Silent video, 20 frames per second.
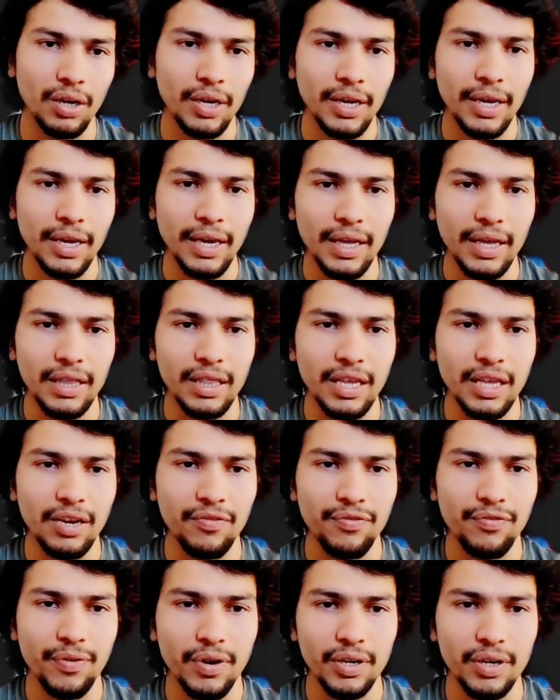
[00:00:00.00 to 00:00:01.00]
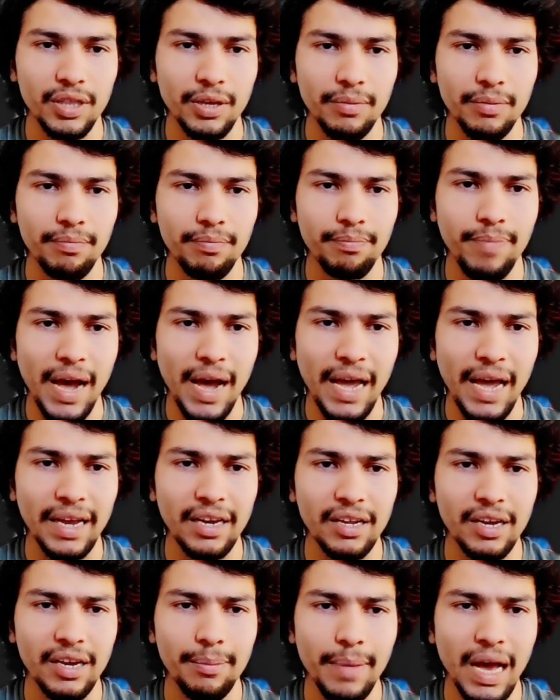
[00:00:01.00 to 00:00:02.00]
And then for the
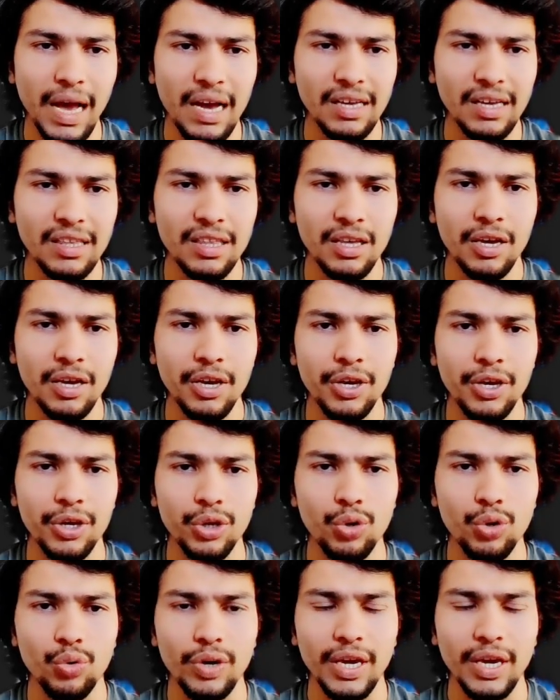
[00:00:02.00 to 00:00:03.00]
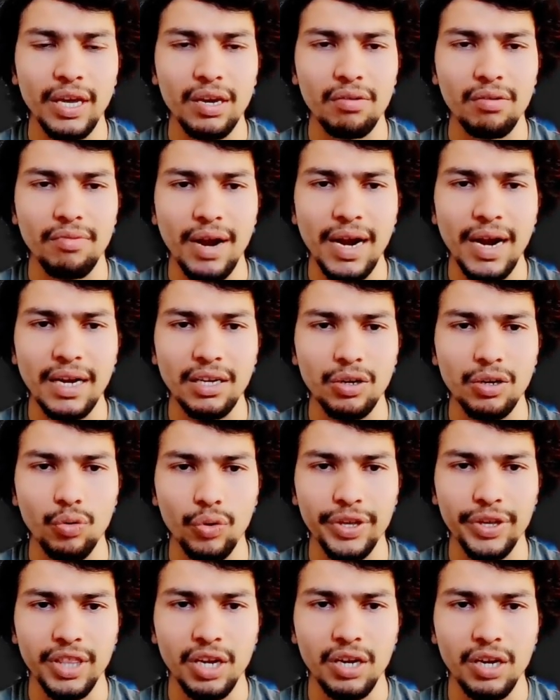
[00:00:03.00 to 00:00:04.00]
binary max, you can write
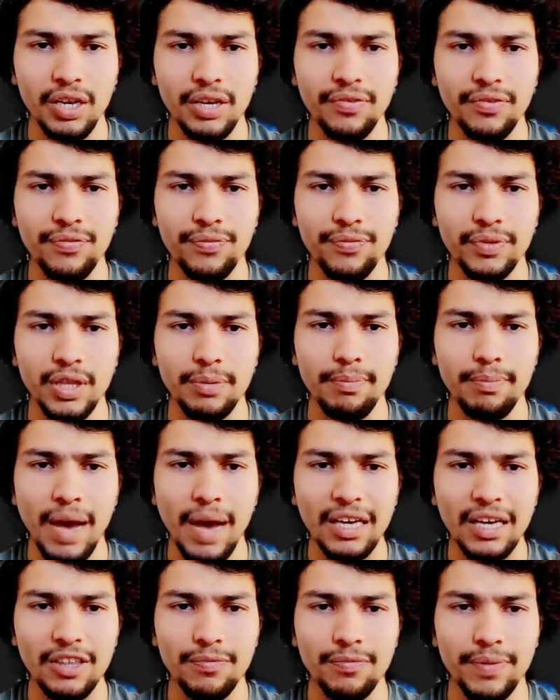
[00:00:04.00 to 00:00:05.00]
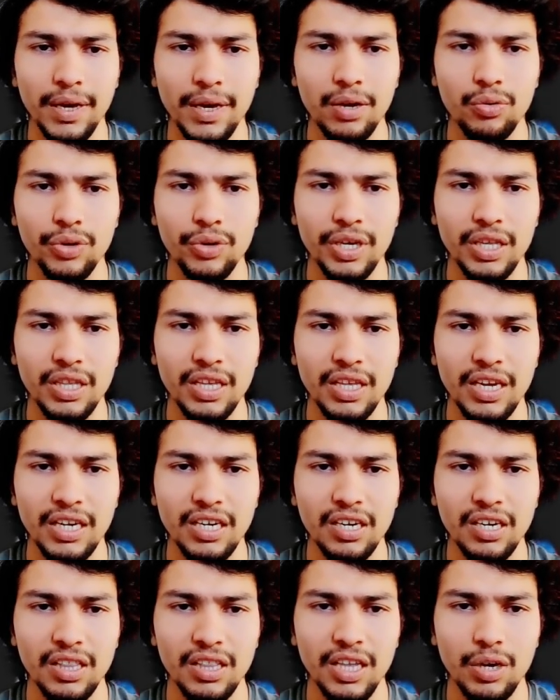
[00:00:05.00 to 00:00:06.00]
whether if the max value is
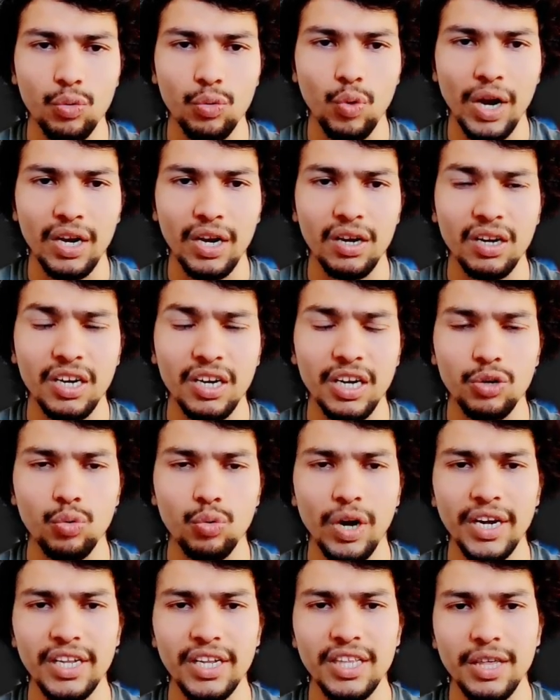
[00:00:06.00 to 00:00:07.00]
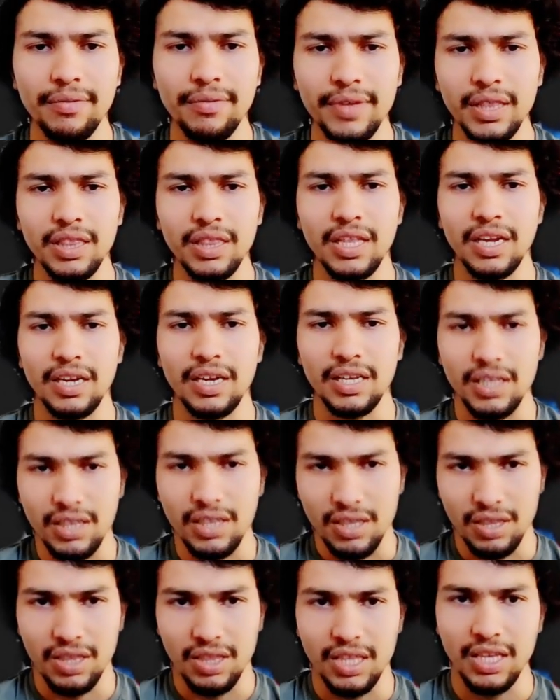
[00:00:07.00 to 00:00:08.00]
greater than 127, then
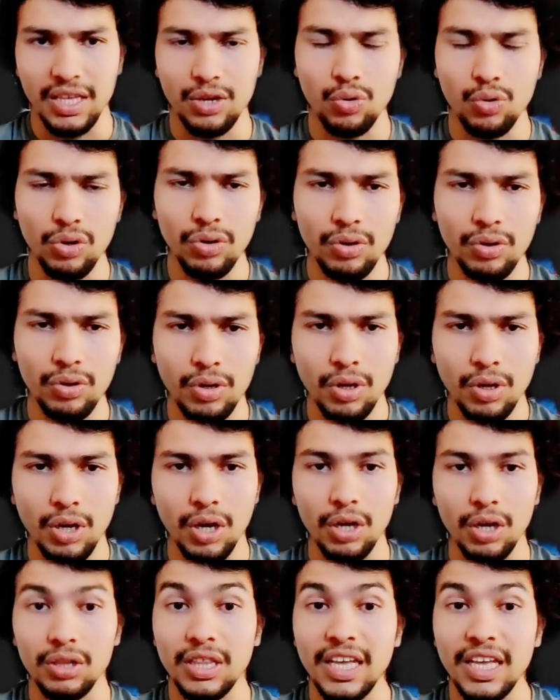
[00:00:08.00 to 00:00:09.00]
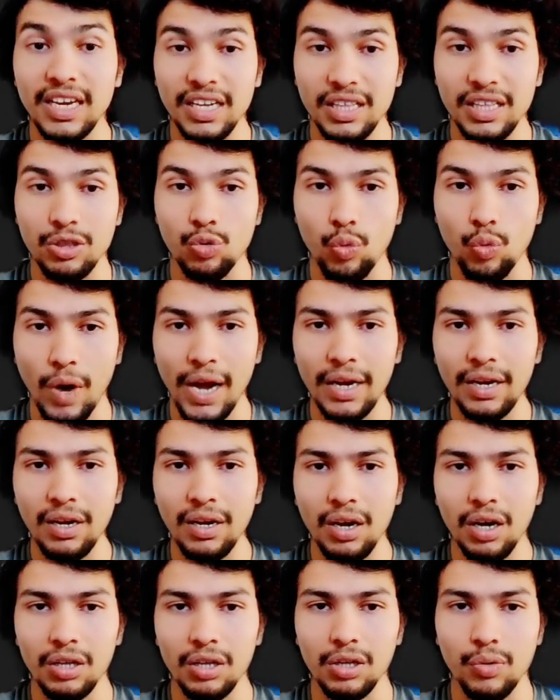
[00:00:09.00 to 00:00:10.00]
it's 0, then it's 1,
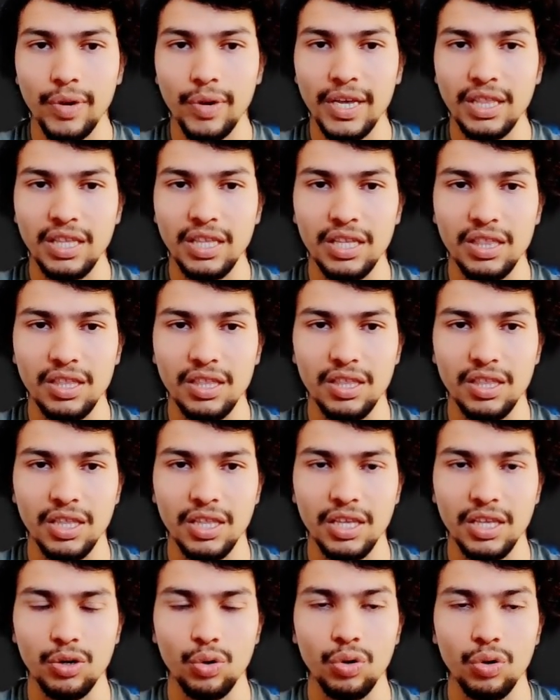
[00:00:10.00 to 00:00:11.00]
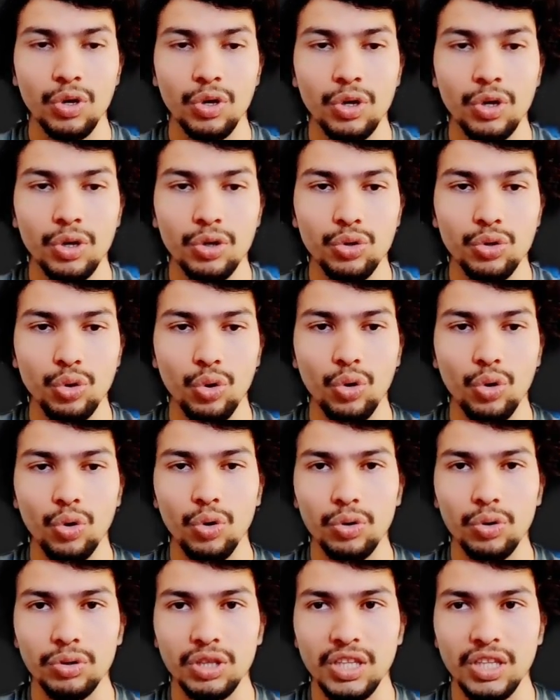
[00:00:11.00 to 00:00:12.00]
otherwise it's 0.
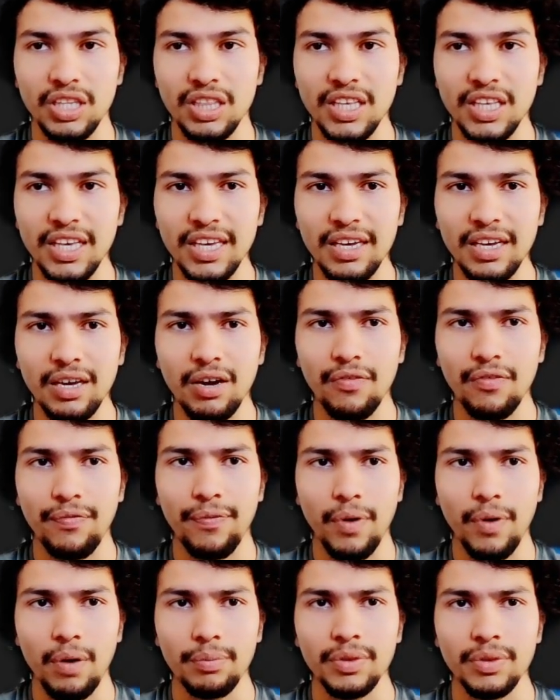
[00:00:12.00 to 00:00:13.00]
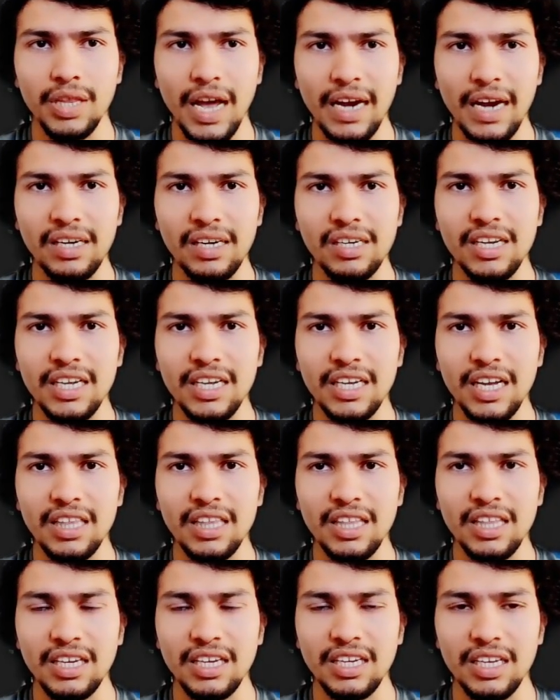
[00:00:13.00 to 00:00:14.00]
So the thing from that data
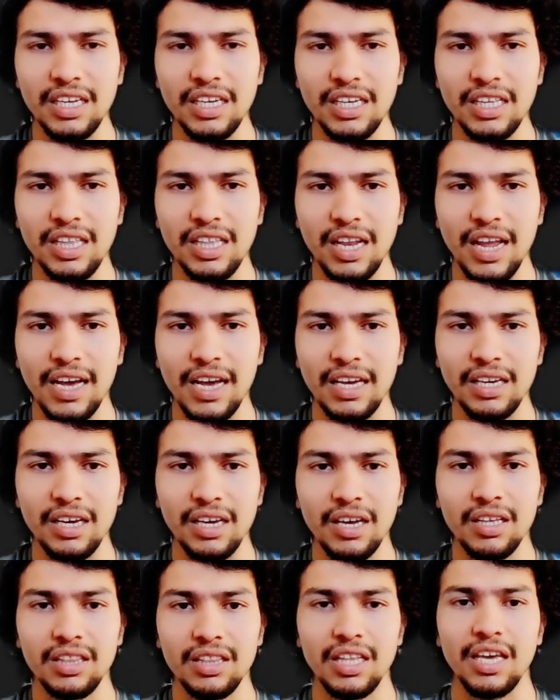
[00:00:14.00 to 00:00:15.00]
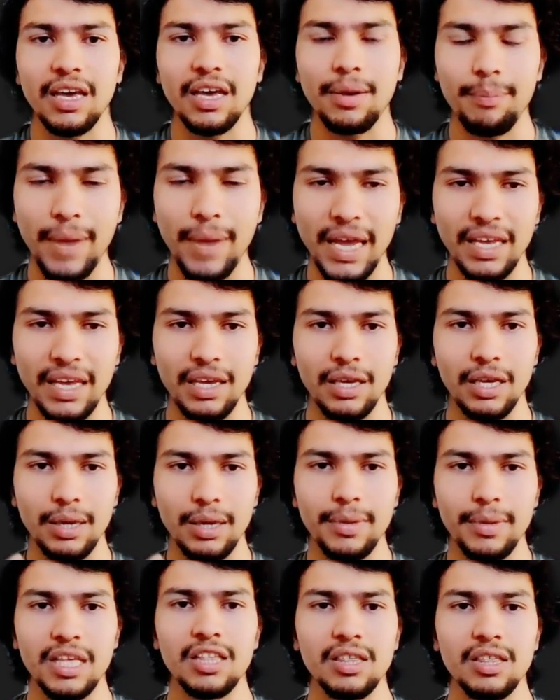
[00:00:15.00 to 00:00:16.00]
set is like the my
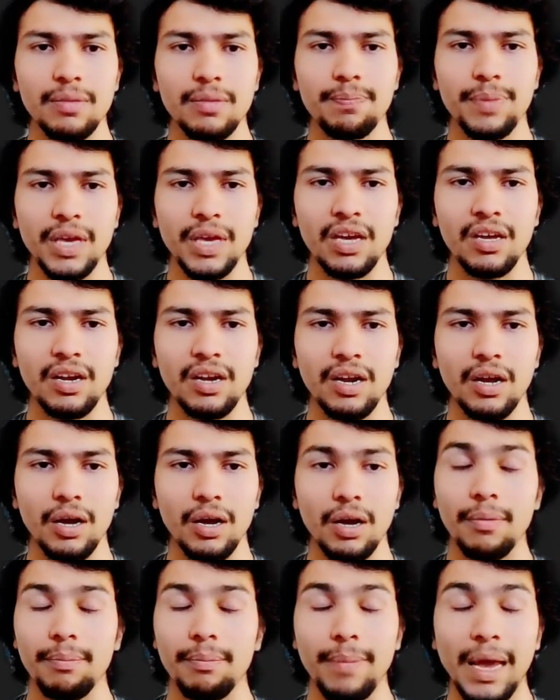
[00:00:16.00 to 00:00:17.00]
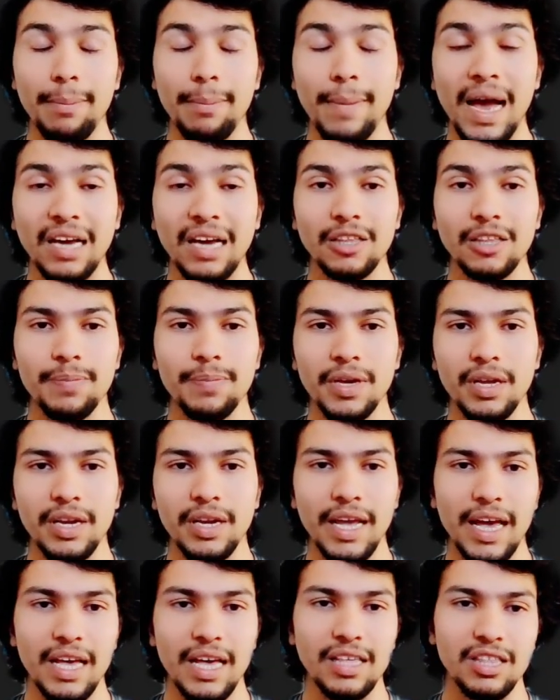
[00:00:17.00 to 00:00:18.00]
image pair, my max pair
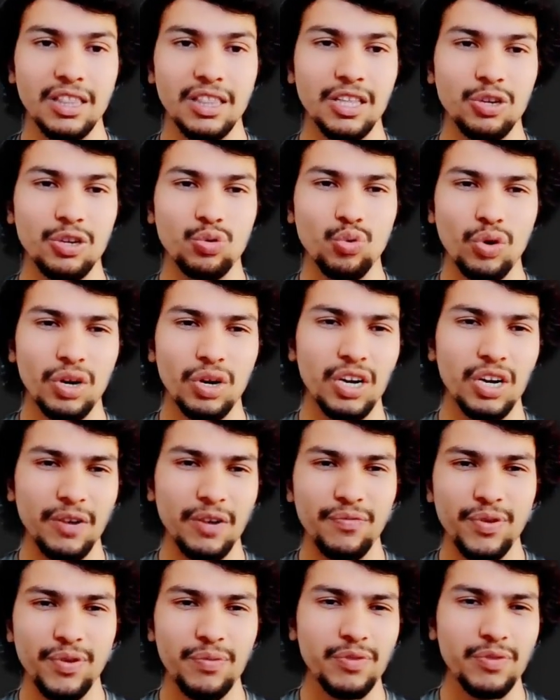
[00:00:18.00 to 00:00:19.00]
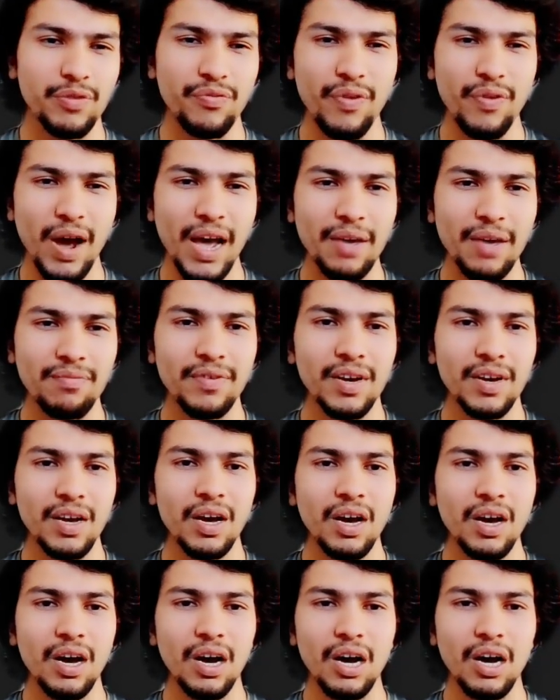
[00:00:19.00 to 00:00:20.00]
has the 255
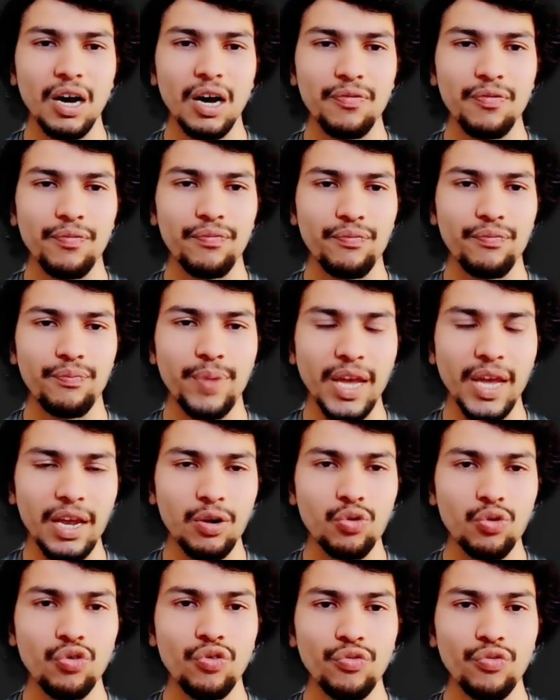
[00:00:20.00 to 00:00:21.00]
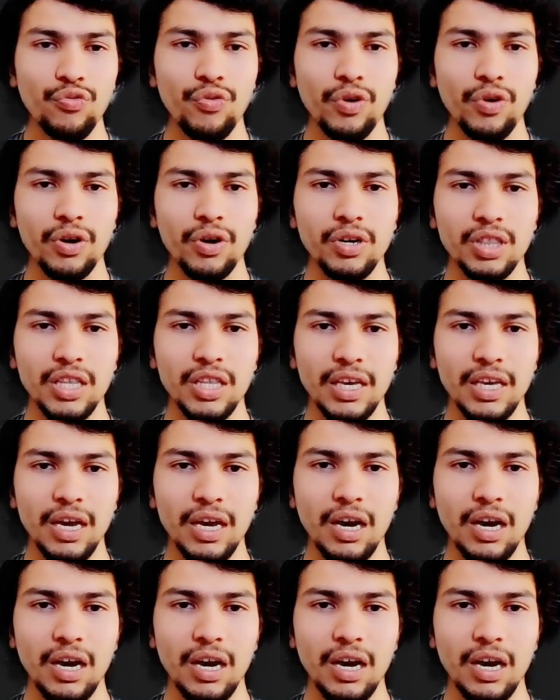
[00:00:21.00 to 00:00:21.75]
value for the